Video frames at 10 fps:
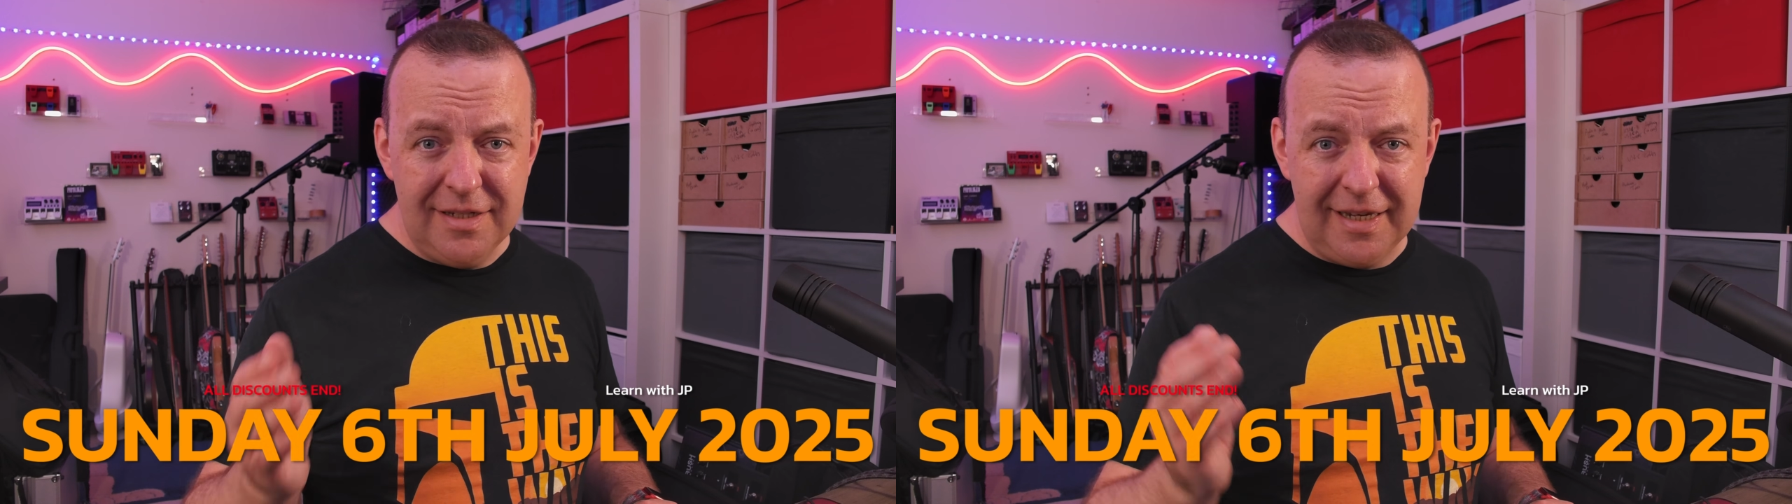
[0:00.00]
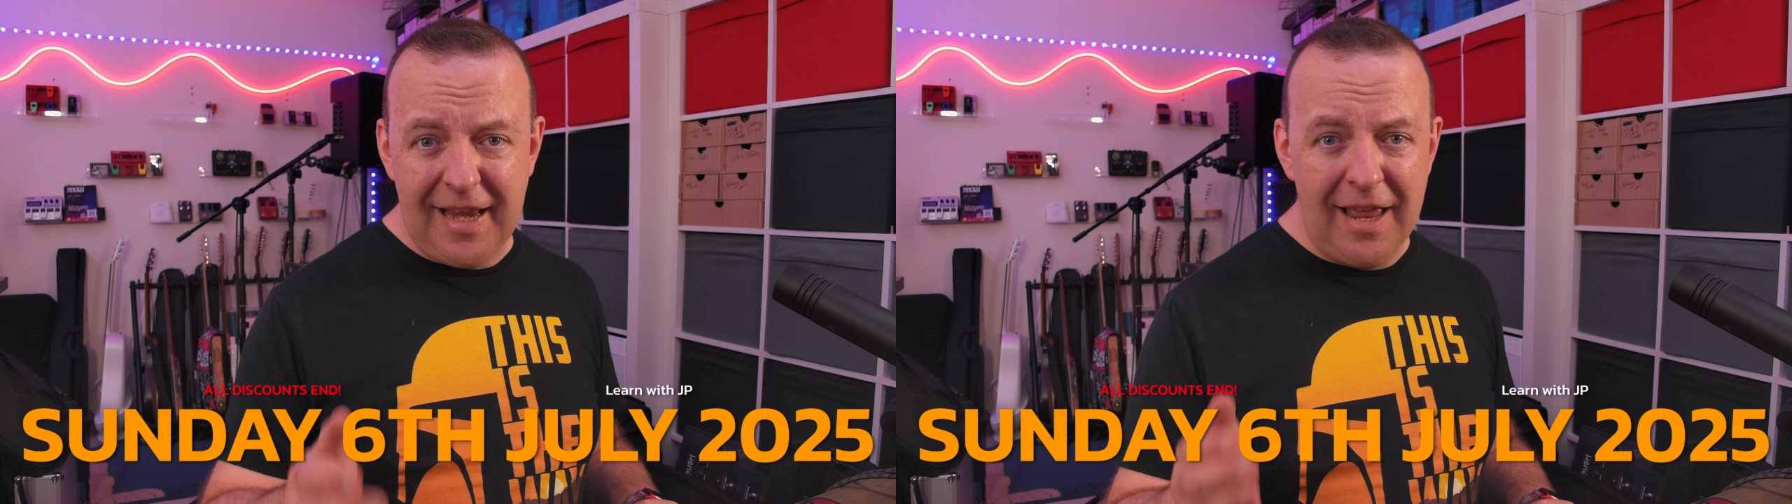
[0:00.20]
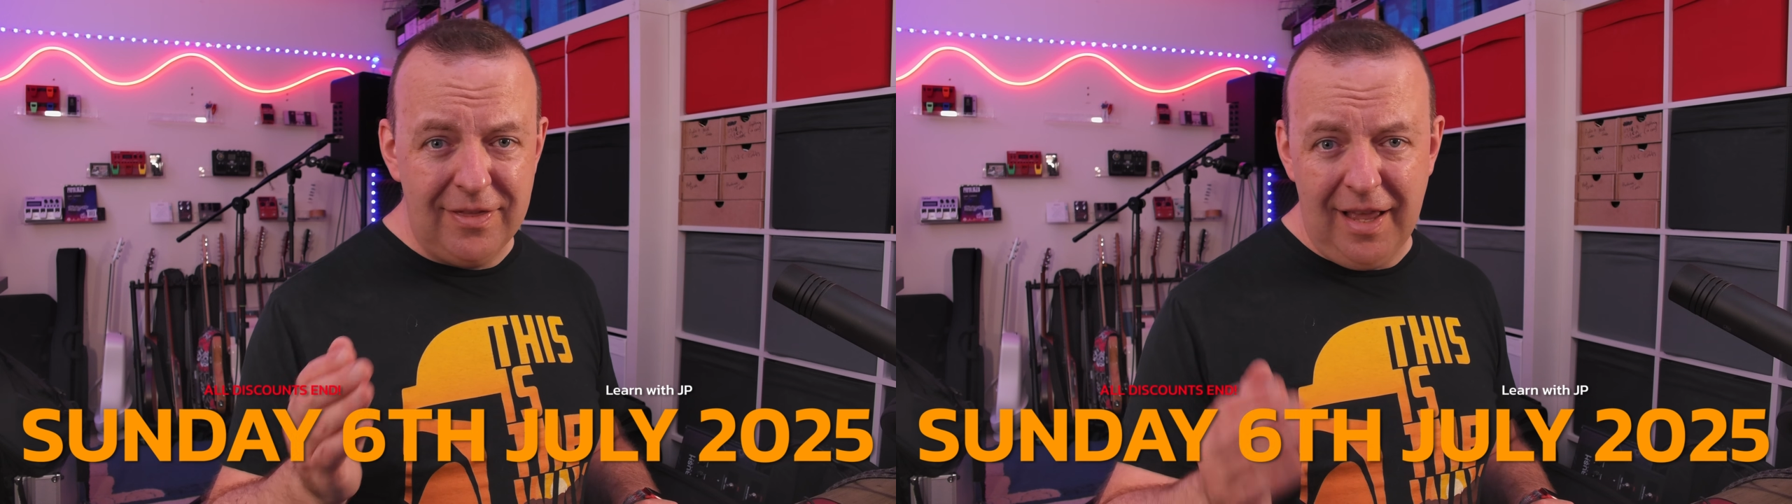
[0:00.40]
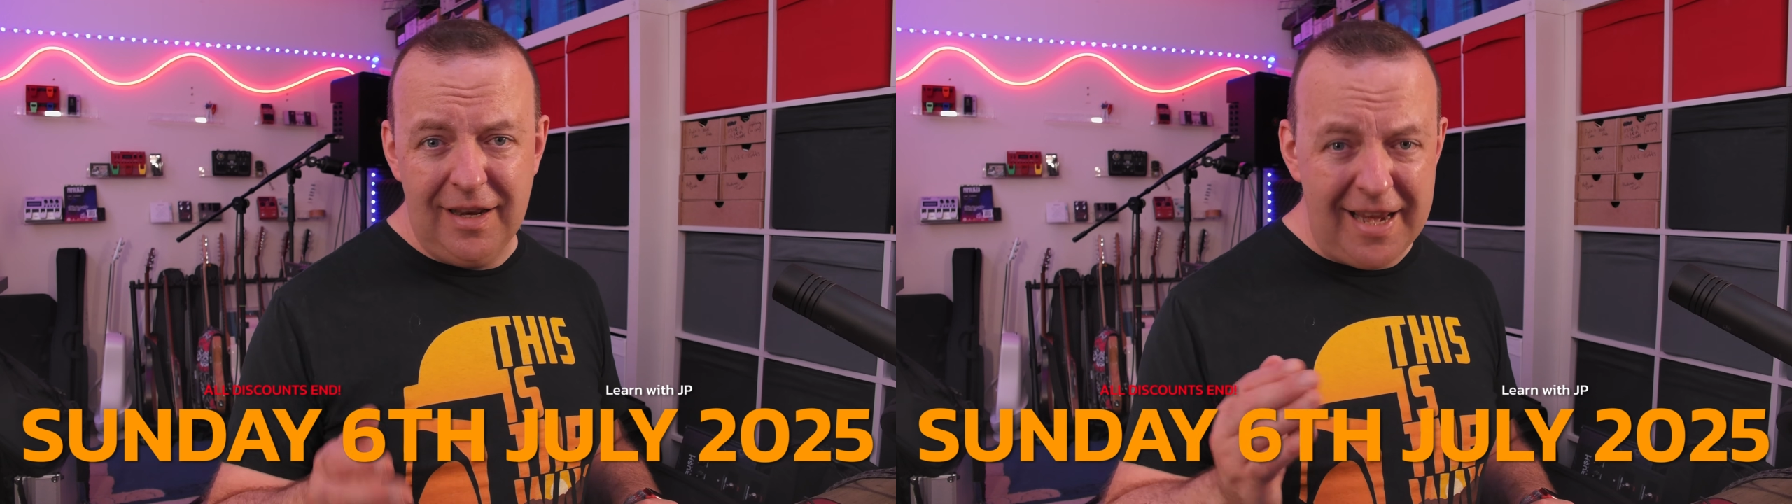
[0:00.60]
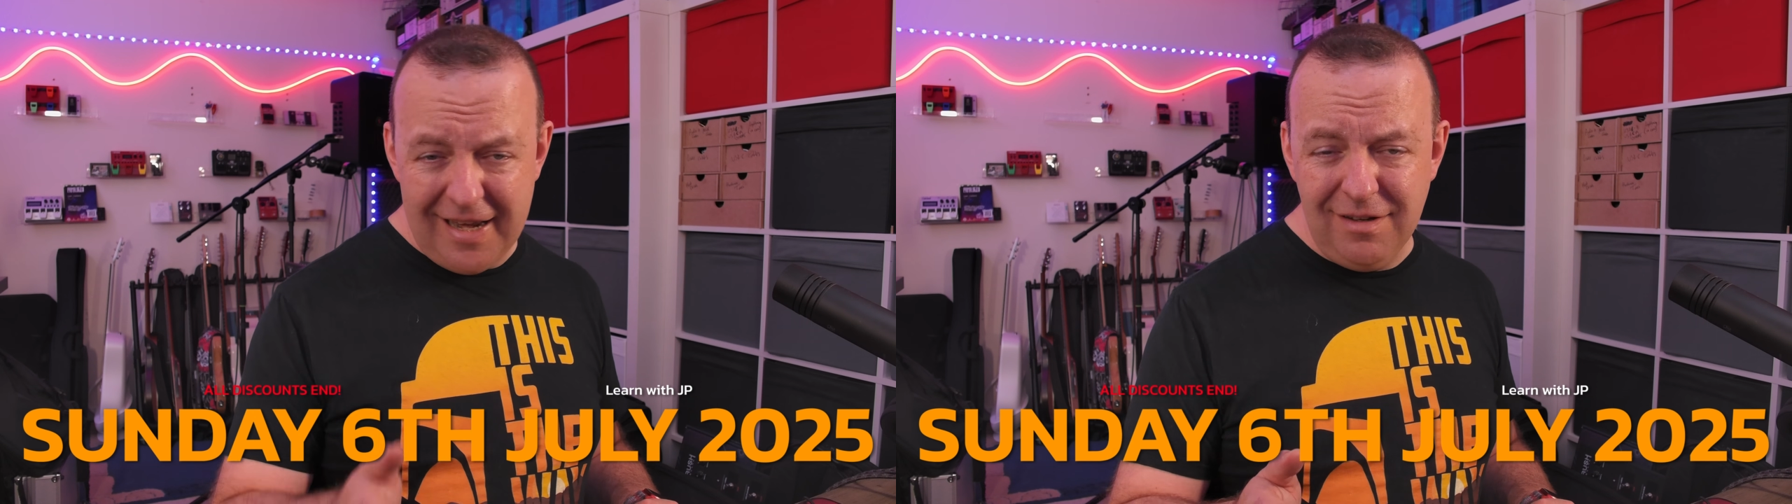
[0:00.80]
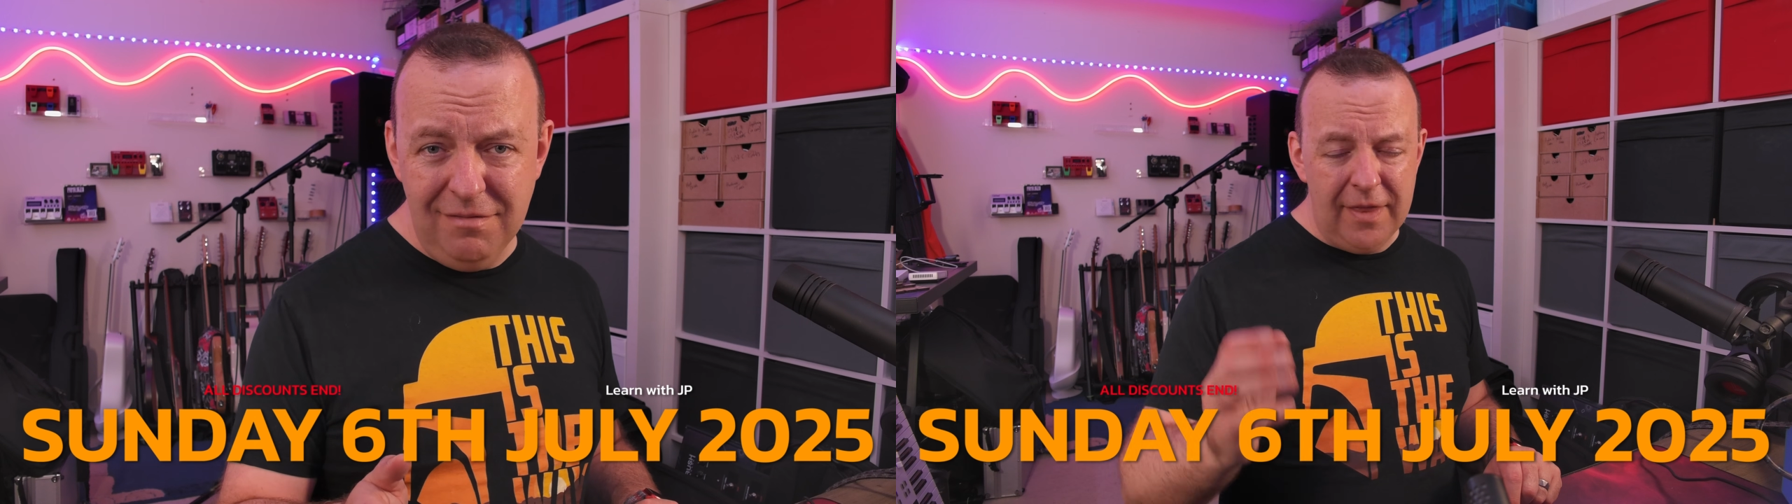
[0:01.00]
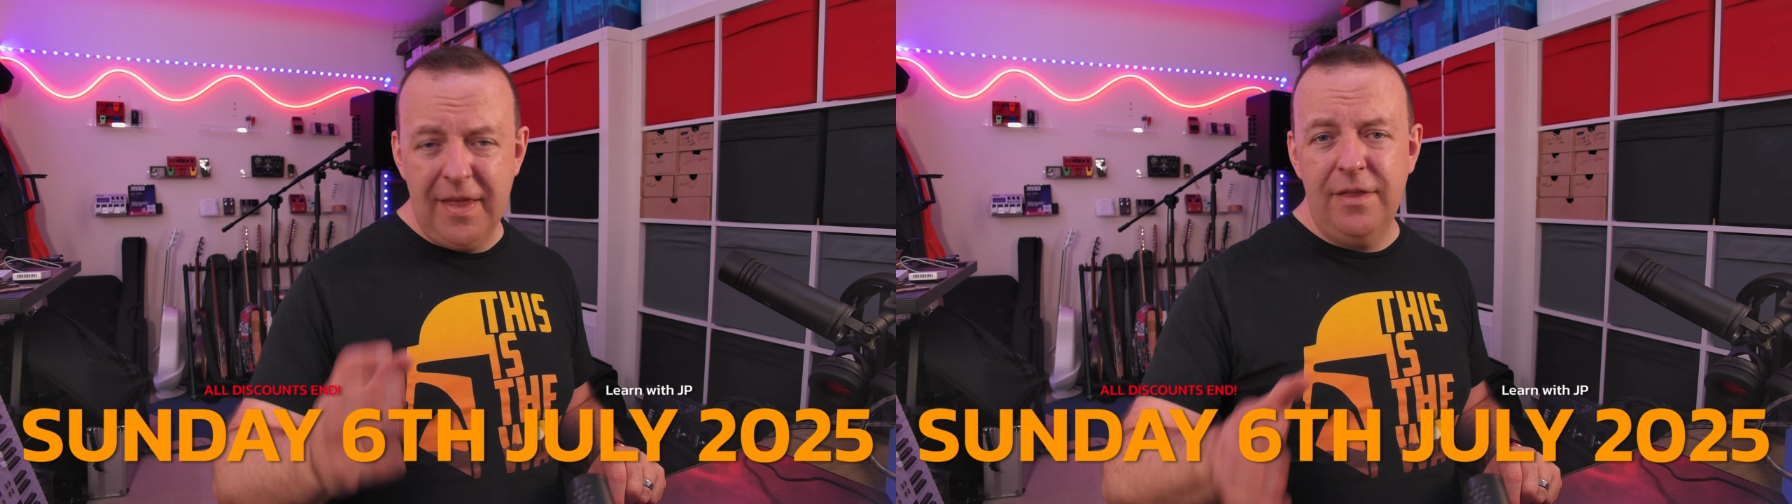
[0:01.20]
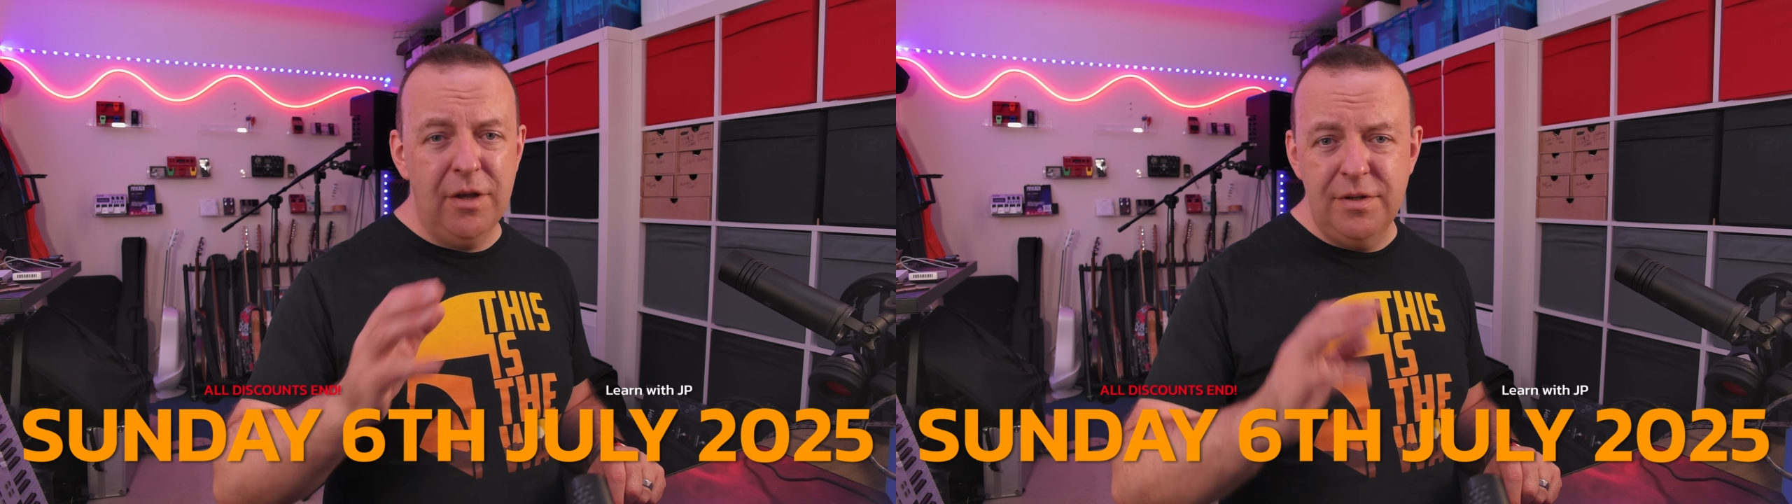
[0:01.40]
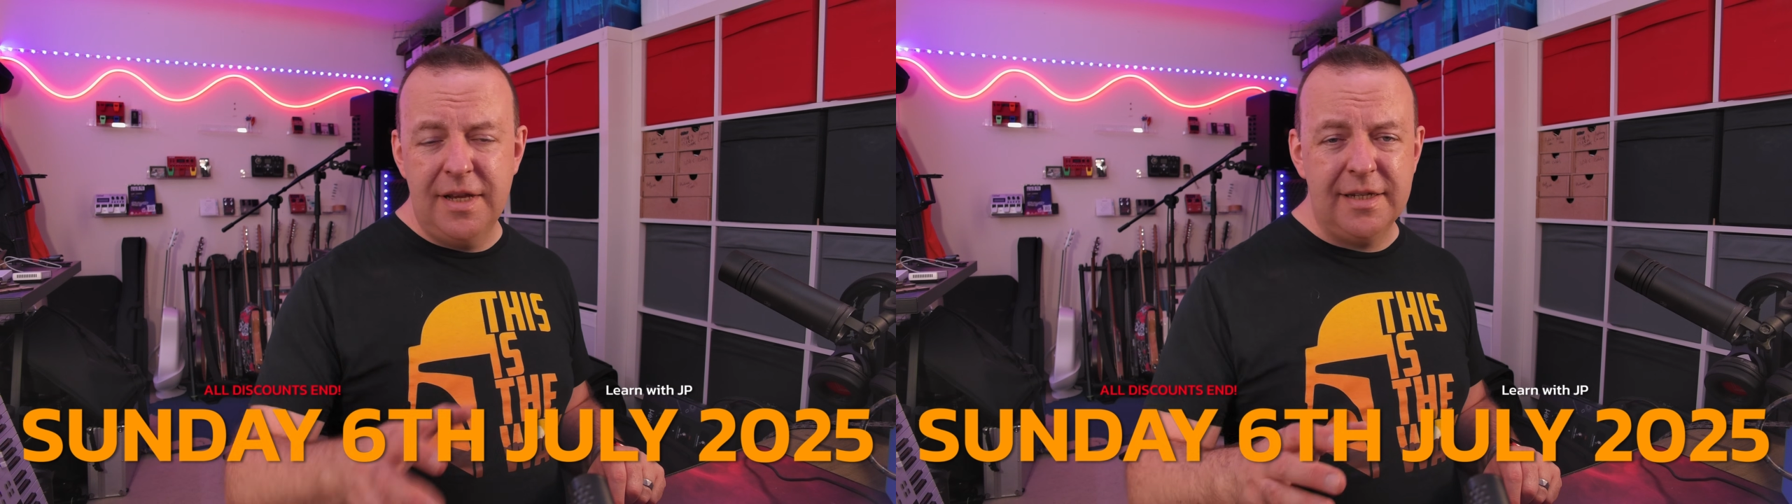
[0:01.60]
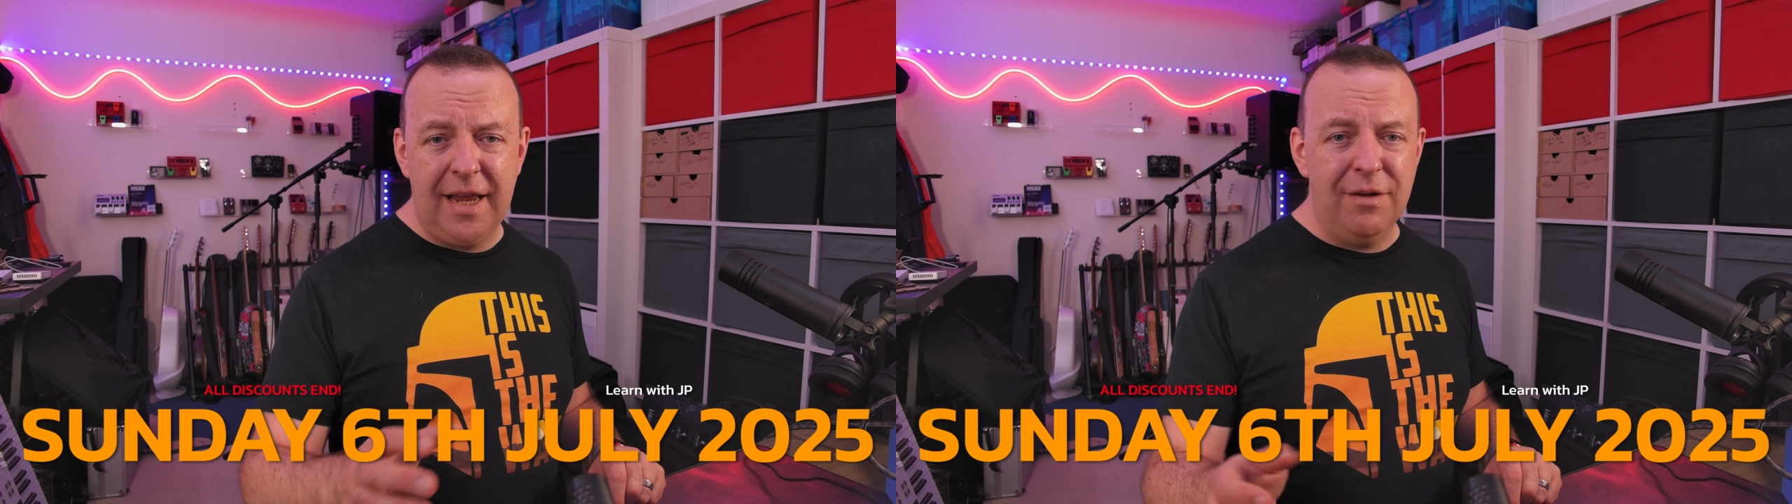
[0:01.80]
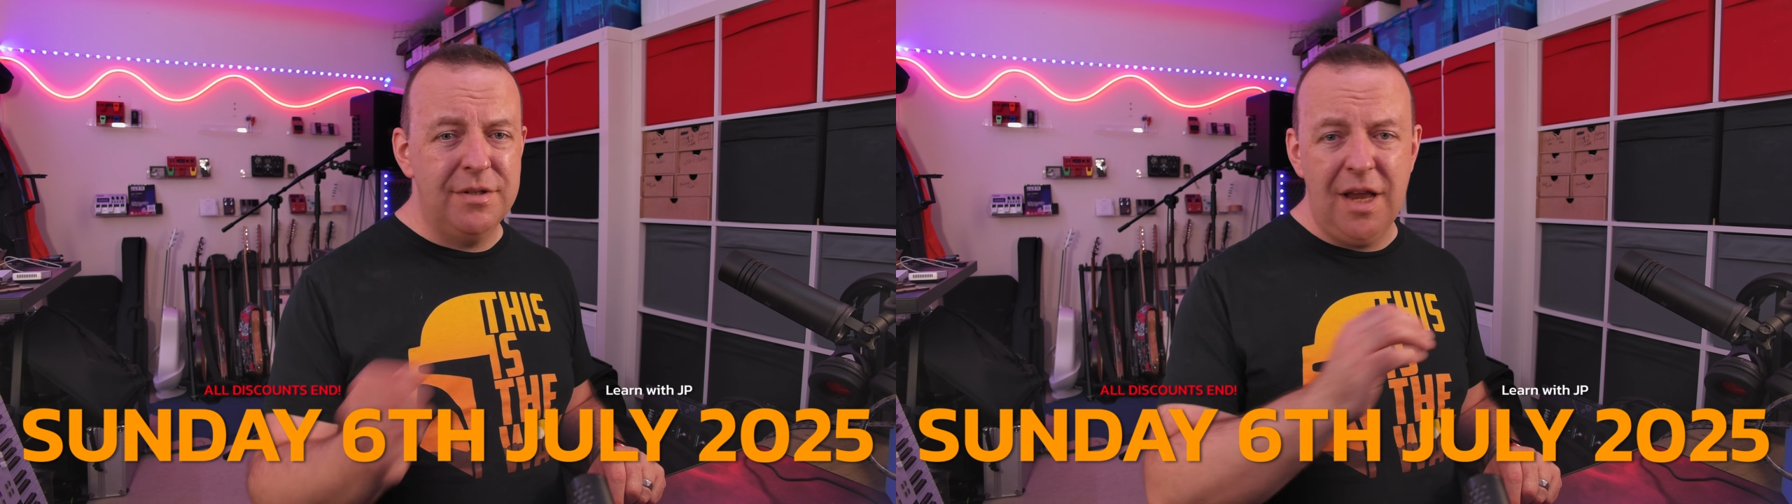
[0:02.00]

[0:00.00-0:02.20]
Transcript: to get that in, and then those discounts